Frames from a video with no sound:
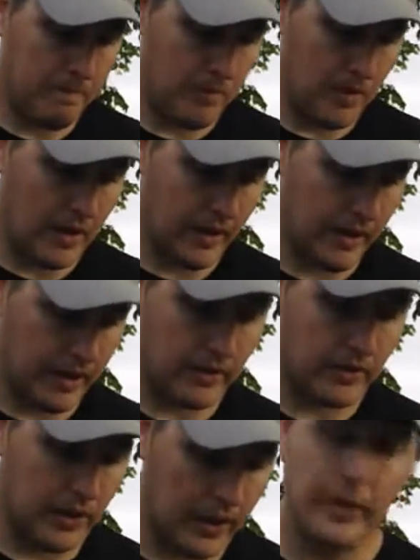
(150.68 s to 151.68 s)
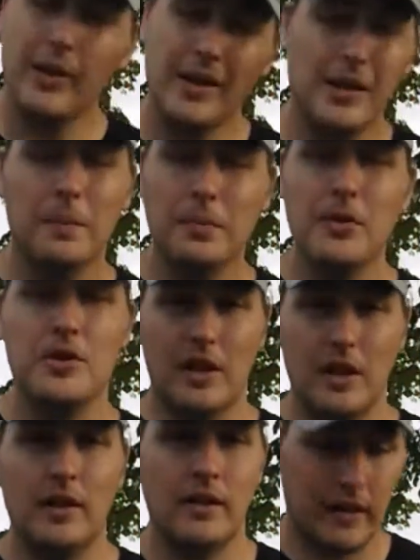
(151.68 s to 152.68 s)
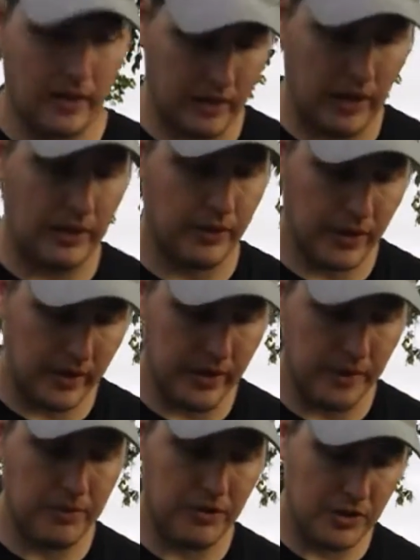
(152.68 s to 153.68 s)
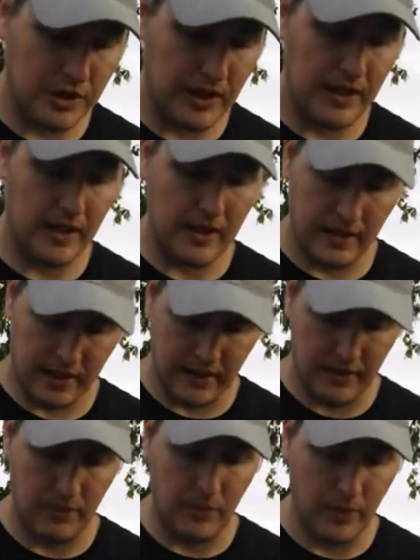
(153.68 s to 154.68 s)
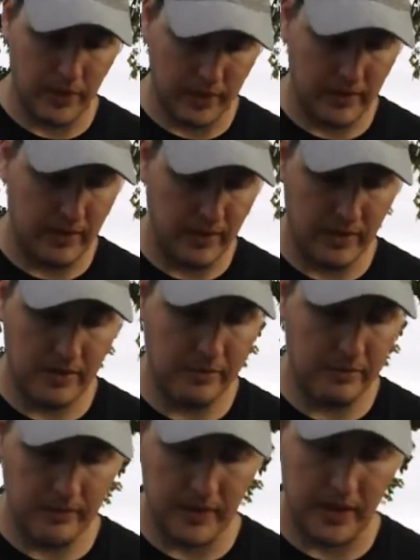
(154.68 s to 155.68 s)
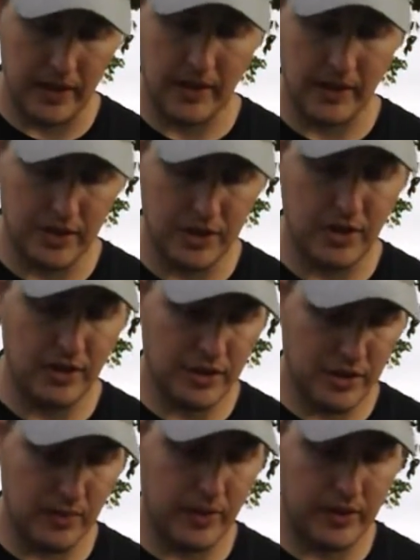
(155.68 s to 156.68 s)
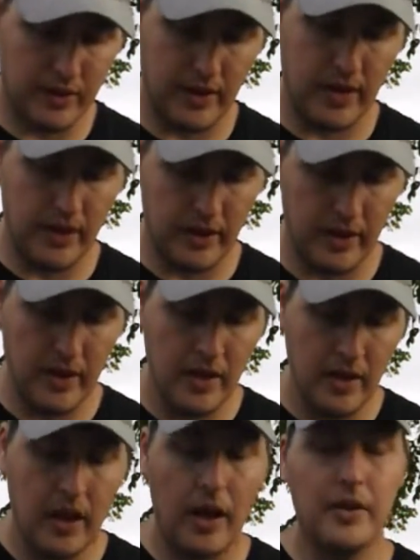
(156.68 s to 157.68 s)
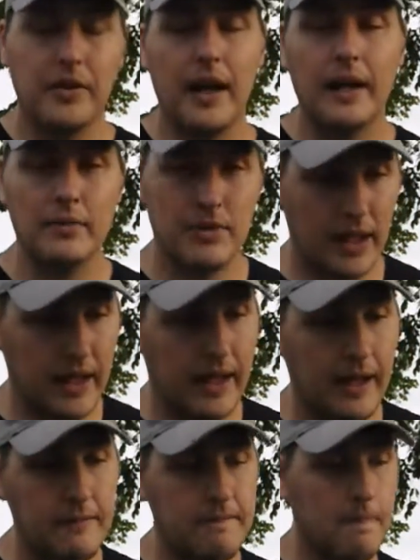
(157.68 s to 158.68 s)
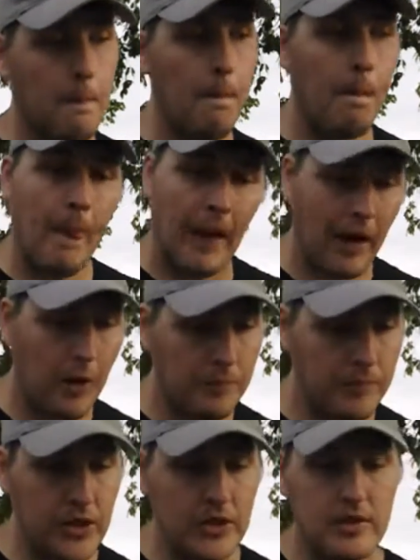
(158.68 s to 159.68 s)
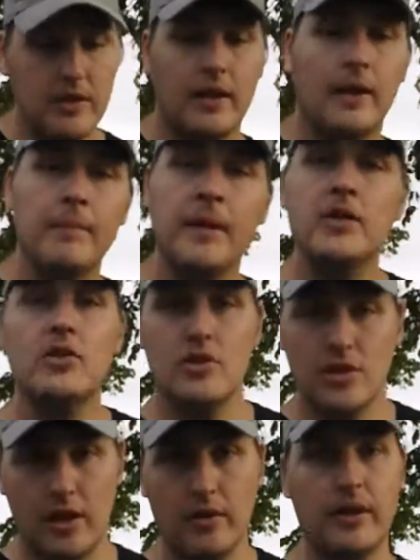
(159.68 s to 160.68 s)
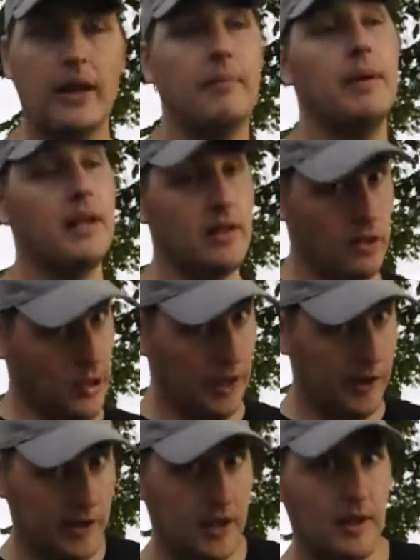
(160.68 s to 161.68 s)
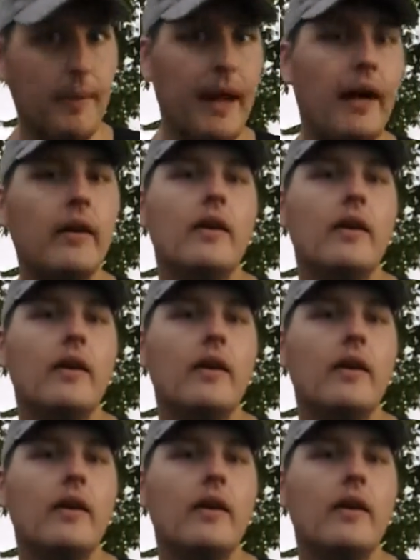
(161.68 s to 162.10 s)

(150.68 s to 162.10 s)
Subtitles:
I greatly appreciate it. I greatly appreciate it, and with them and in conjunction with the other items I got, I hope this mixing show that I've been talking about